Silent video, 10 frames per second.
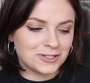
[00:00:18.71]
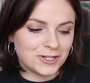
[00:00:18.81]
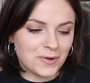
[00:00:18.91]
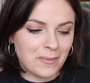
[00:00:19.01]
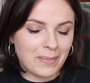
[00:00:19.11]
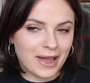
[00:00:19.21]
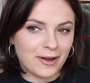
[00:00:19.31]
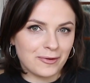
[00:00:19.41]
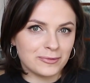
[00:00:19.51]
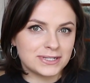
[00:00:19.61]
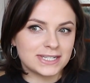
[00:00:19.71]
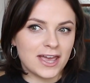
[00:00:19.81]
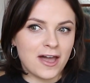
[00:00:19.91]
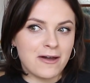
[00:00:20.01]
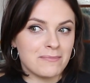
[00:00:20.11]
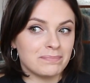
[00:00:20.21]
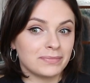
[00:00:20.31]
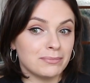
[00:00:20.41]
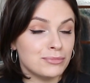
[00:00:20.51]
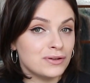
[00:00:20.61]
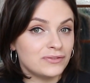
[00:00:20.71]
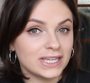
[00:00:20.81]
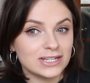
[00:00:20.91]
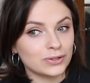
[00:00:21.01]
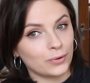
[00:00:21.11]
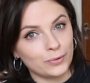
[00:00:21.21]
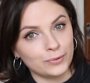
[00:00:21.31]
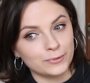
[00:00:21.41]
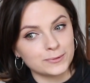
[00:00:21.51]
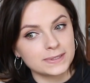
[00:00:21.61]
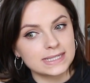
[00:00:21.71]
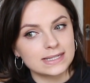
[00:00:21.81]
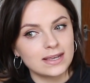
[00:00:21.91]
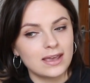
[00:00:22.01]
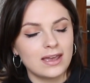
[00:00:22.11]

to you about moving into halls